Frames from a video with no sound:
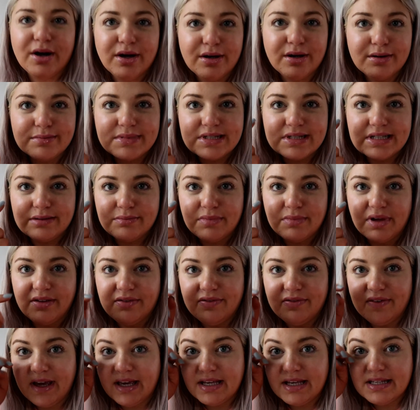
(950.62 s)
arms and my
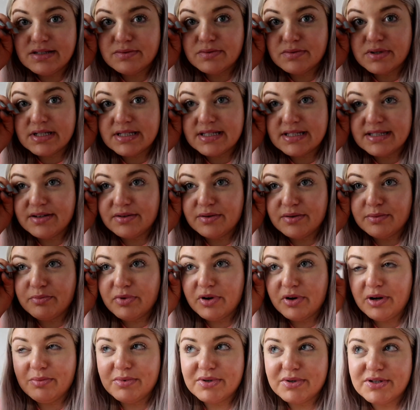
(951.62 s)
face because they're
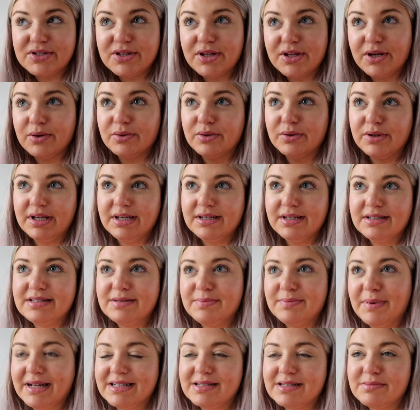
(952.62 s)
pretty much the only
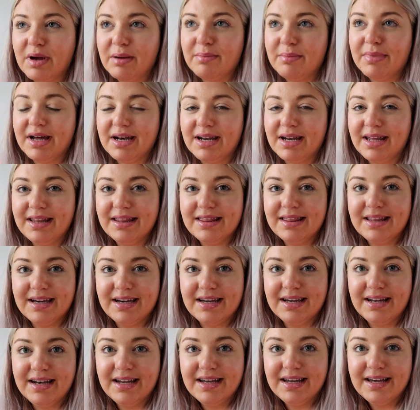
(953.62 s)
spots on my body
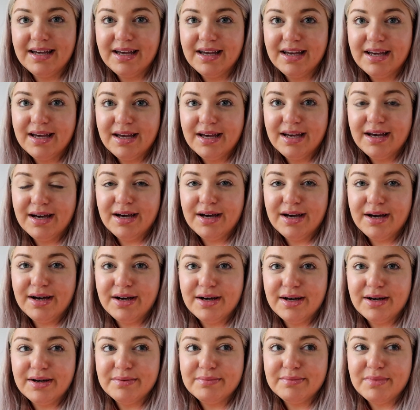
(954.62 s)
that
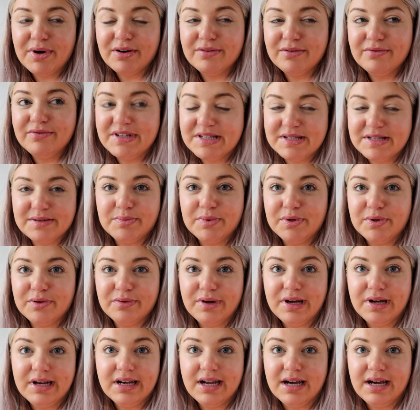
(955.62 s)
are visible
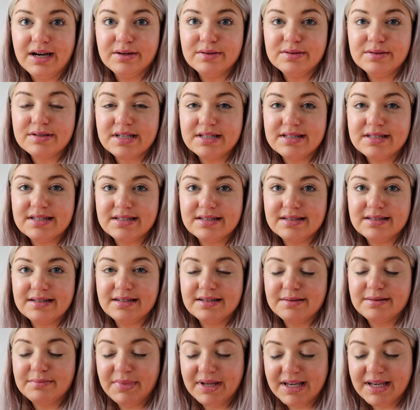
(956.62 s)
right now, is
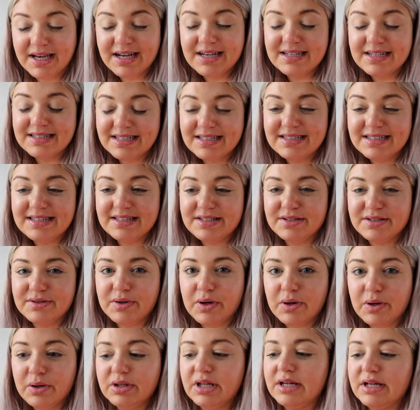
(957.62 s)
because it's still
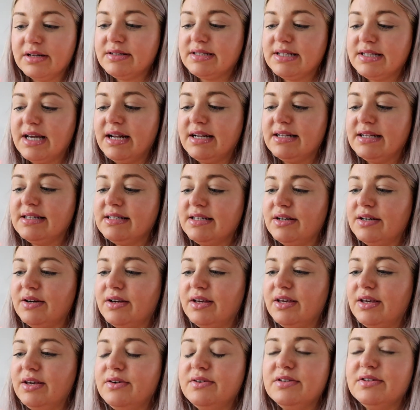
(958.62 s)
cold outside in
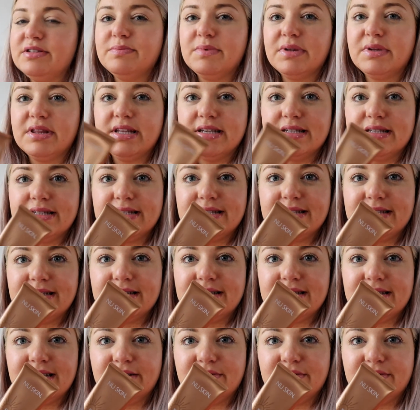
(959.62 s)
Syracuse. But this is the